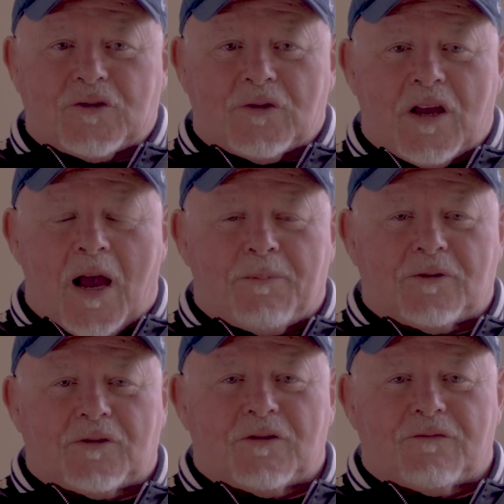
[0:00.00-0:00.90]
So the
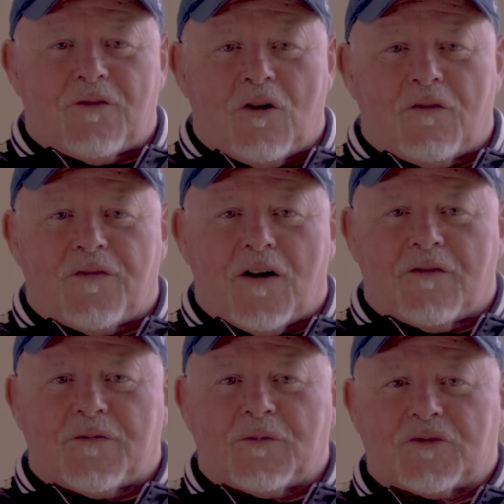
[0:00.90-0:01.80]
apple didn't fall
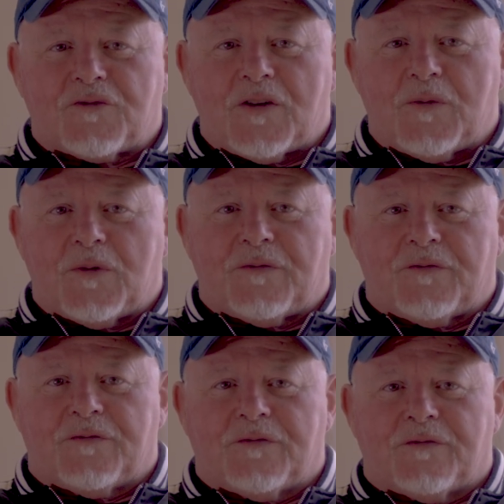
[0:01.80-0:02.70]
far from the tree with
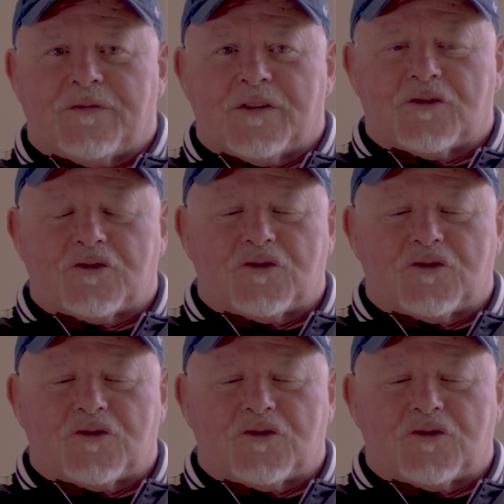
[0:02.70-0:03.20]
Vince